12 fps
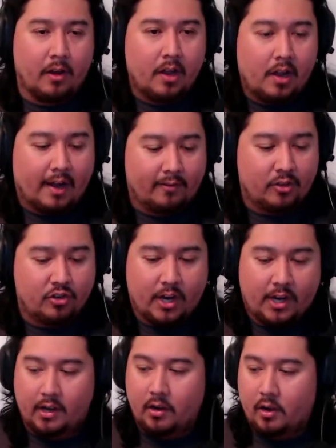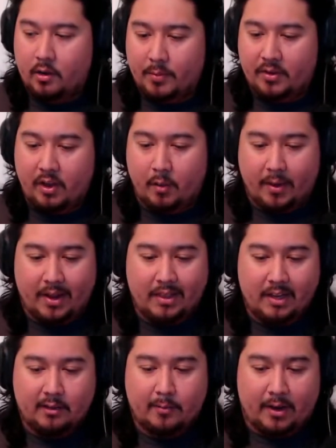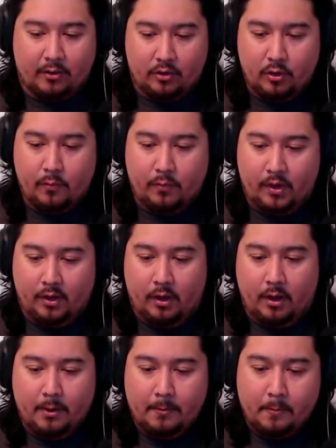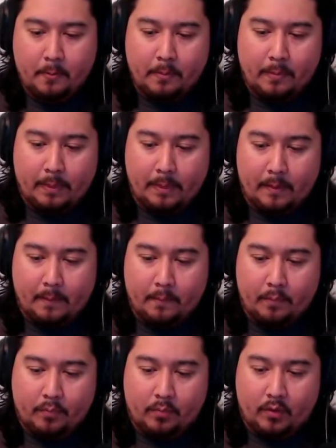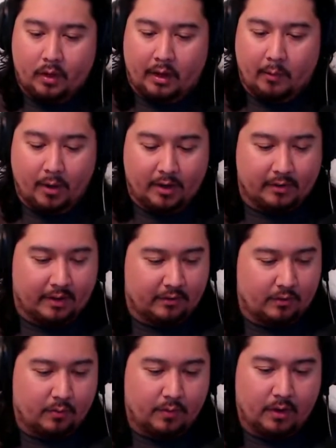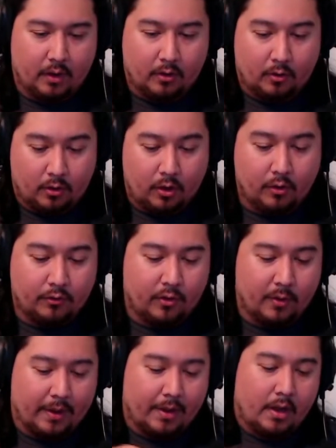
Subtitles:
I'd have to check it on Mattel, but I think it's about 2 feet long. I want to say it's 2 feet long or close to it.